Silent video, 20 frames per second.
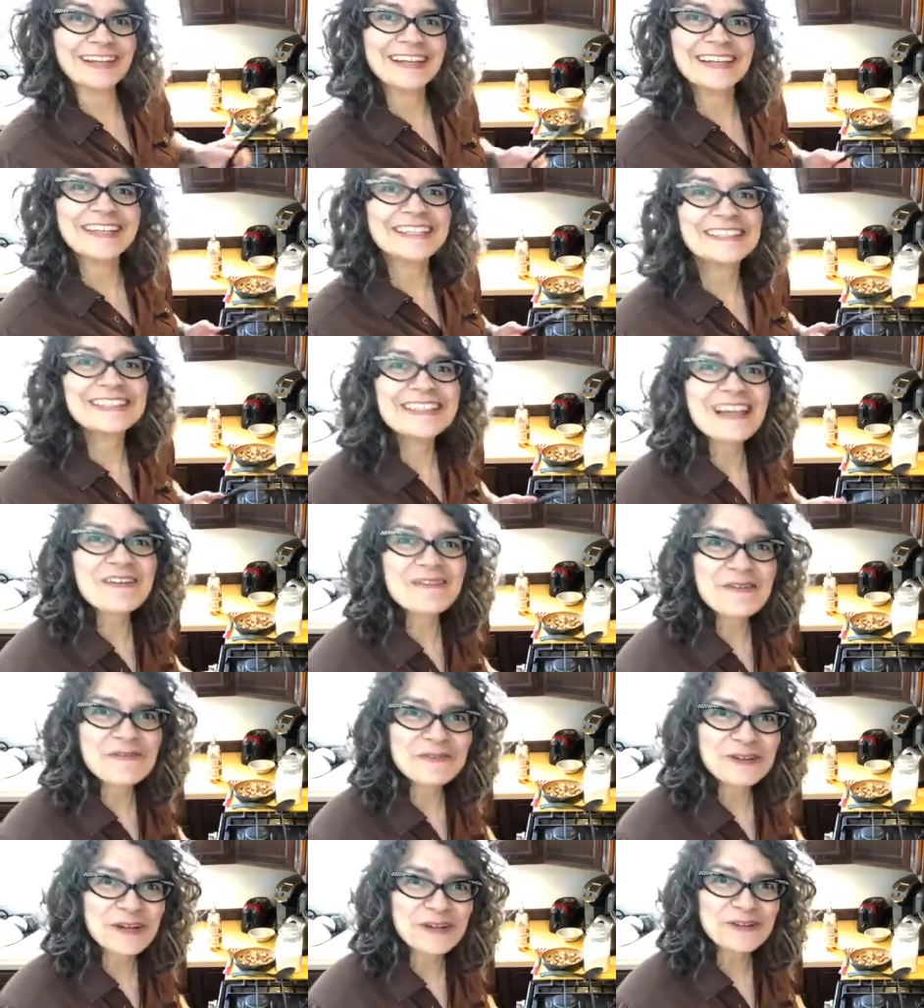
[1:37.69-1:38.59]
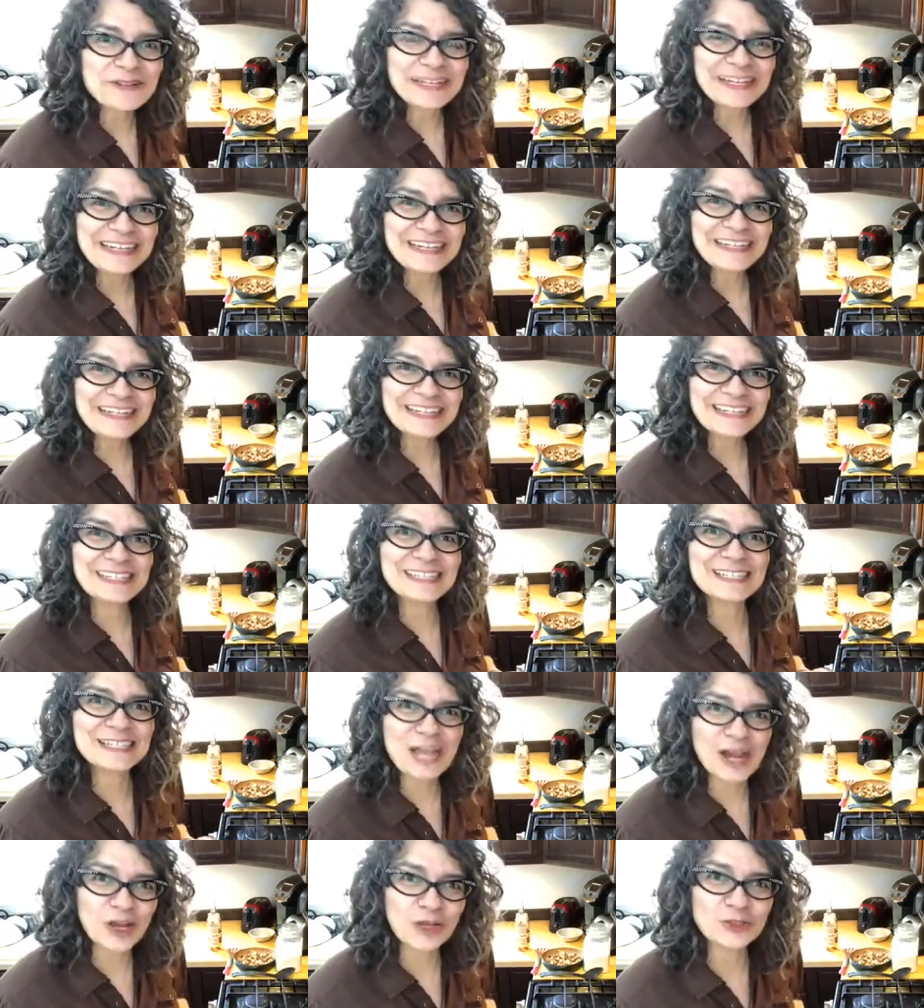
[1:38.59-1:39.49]
And isn't that what we all need? Is
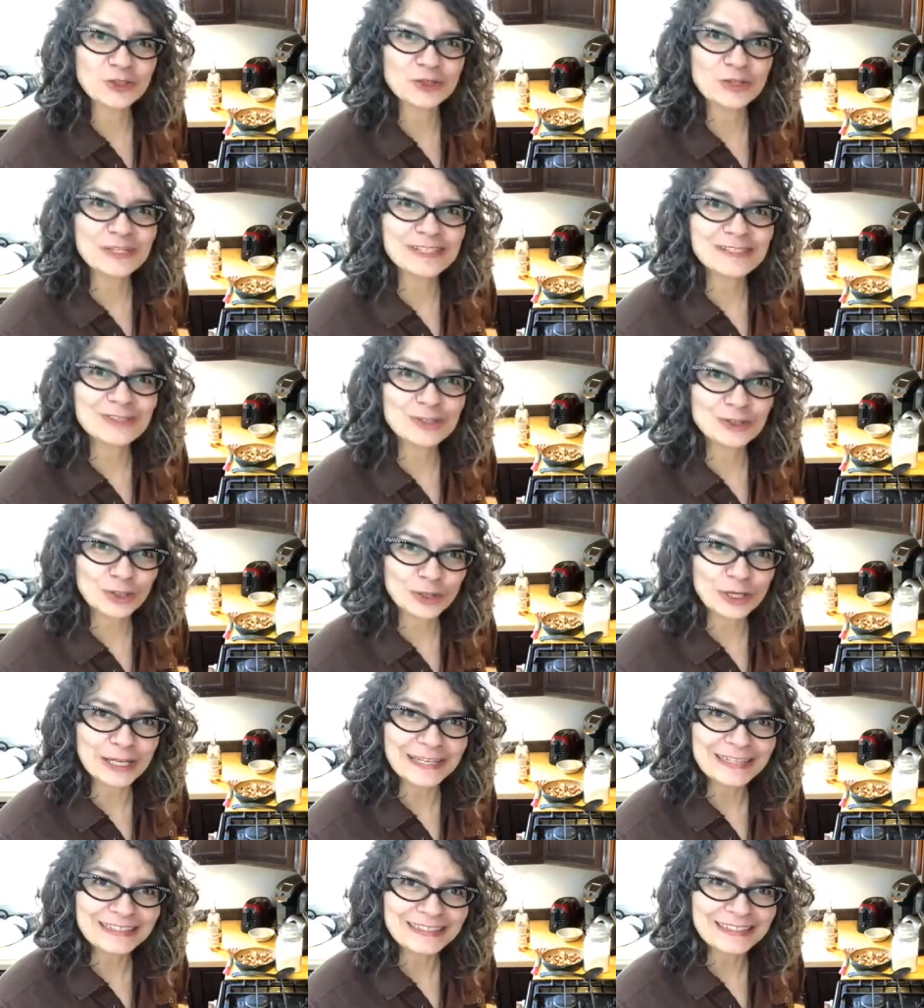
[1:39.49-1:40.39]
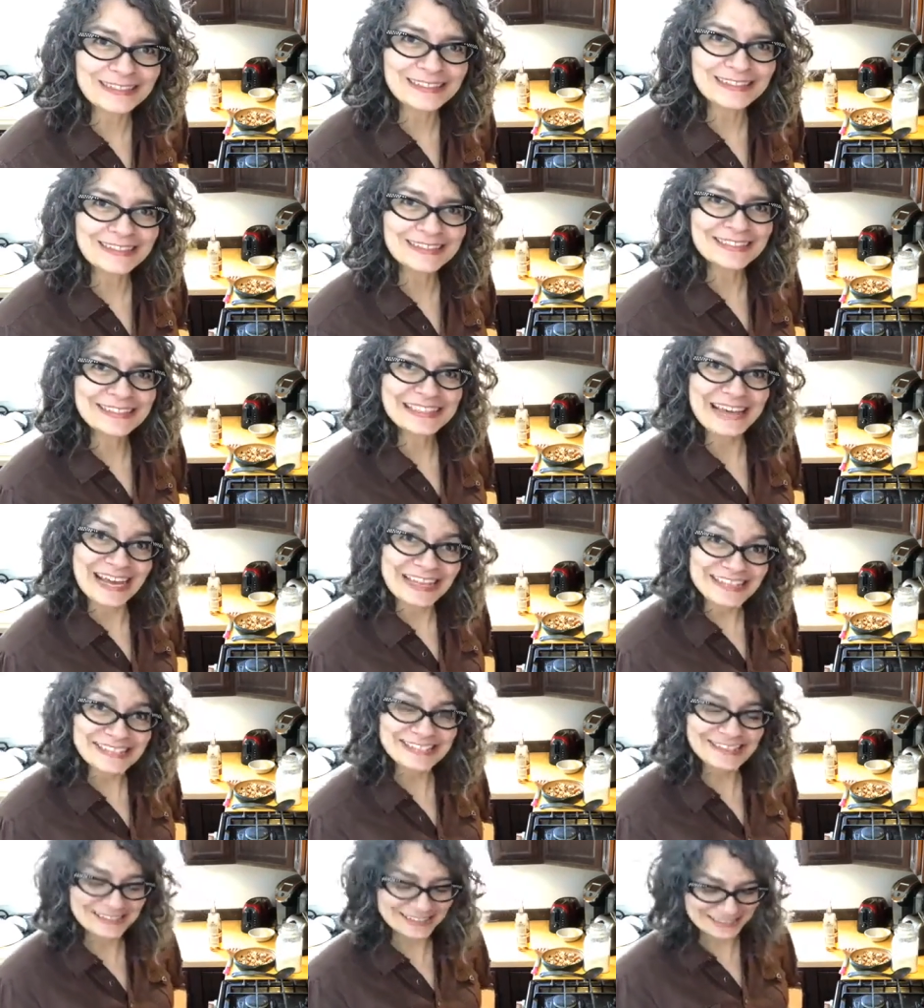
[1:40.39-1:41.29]
dangerous cooking?
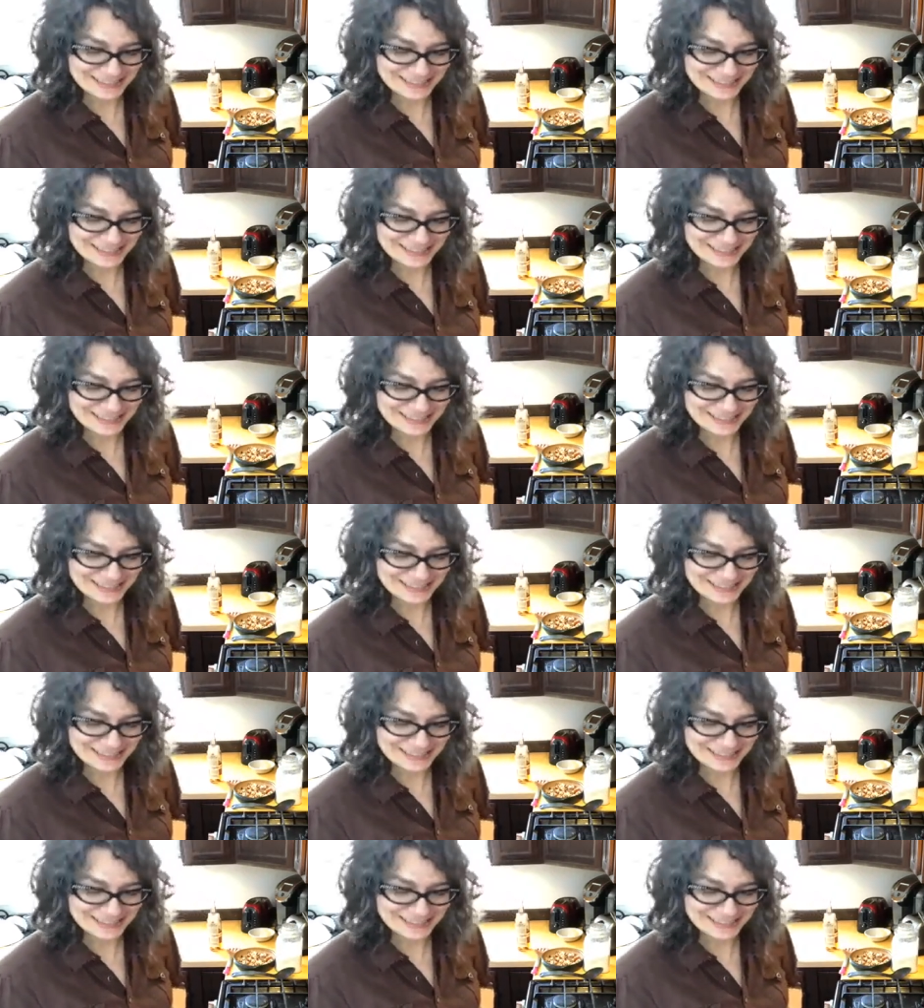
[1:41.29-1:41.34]
Yes.